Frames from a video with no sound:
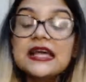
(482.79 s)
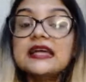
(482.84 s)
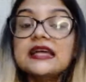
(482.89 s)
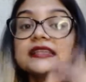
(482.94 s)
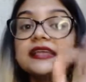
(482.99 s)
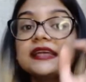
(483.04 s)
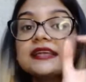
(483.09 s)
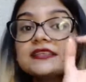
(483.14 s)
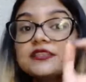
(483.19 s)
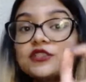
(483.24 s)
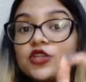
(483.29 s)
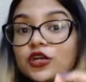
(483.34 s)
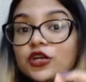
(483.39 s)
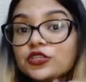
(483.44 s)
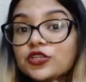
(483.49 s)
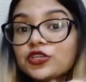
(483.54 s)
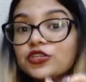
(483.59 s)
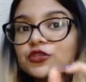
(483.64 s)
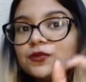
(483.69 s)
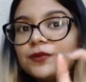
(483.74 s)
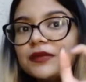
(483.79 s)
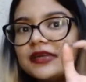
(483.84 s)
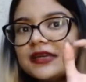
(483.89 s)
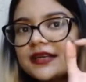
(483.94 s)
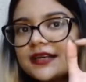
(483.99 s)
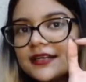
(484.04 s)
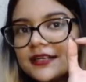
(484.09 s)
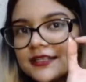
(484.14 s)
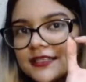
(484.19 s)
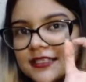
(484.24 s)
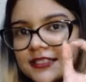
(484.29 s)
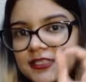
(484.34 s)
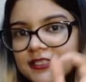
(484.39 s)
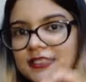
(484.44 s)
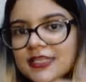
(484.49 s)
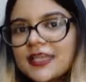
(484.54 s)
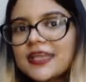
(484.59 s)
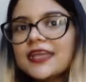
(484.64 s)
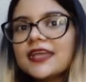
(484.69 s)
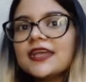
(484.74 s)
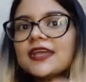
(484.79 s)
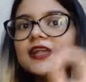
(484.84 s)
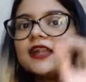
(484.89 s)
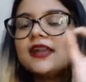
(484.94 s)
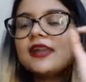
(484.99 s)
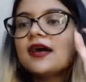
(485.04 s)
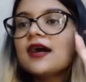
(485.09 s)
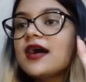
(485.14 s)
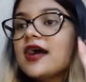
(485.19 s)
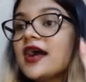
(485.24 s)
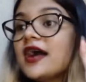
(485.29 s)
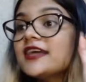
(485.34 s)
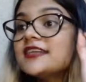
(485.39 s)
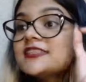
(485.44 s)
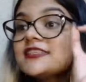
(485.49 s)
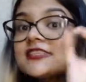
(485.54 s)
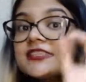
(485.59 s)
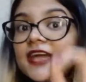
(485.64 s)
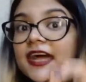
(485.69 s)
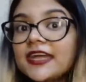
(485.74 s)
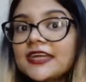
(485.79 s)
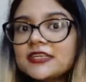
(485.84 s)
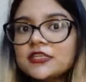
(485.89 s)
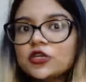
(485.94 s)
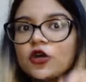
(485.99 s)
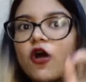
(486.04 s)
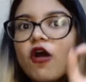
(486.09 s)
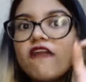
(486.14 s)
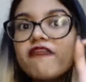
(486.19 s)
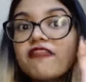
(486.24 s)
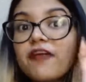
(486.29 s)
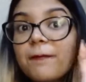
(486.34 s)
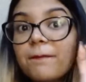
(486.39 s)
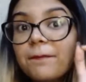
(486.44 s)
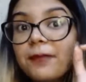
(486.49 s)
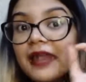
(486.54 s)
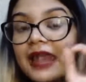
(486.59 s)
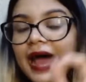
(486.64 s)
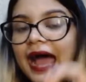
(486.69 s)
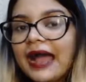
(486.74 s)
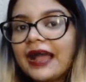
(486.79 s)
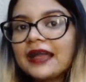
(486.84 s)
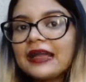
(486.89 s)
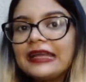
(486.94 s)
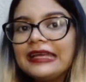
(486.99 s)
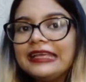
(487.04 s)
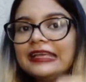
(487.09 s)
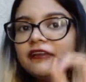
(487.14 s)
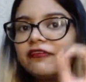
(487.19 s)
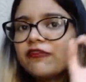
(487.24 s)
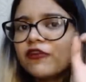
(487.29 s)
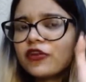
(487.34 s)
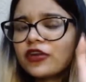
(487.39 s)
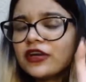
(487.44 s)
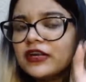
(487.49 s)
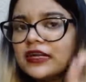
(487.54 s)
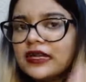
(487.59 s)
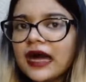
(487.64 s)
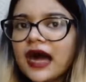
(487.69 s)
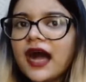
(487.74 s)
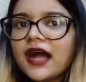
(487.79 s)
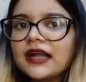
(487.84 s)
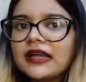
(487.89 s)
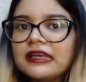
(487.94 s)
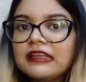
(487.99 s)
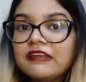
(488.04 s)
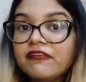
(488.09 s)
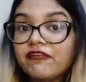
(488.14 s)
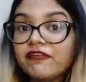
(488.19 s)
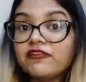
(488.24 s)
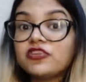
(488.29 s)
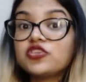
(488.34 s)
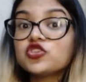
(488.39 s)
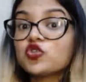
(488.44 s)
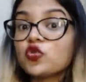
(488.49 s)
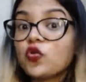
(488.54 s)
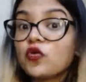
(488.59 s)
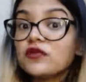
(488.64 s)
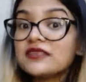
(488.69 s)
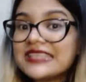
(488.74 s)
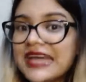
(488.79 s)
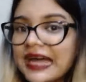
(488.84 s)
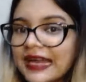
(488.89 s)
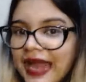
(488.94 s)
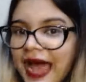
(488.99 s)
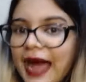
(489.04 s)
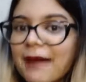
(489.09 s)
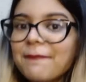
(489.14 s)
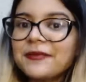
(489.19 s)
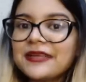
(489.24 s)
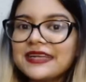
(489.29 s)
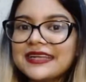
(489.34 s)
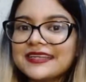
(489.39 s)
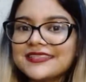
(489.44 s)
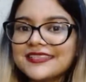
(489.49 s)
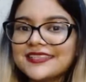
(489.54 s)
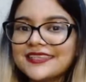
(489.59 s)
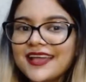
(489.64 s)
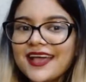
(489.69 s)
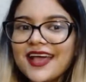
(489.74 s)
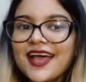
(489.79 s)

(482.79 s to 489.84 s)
There is not going to be a single sight of a black leaf or a dark leaf which shows unhappiness.